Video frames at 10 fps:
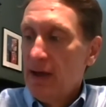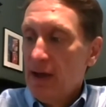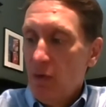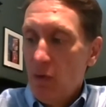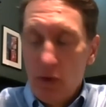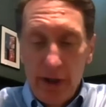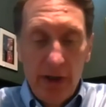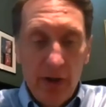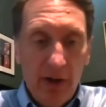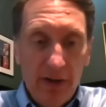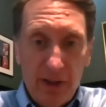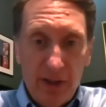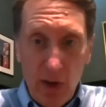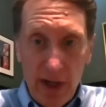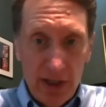Well, when you're in a
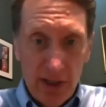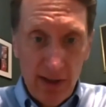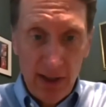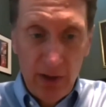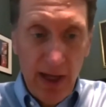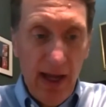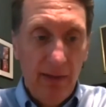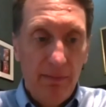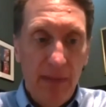situation that you can't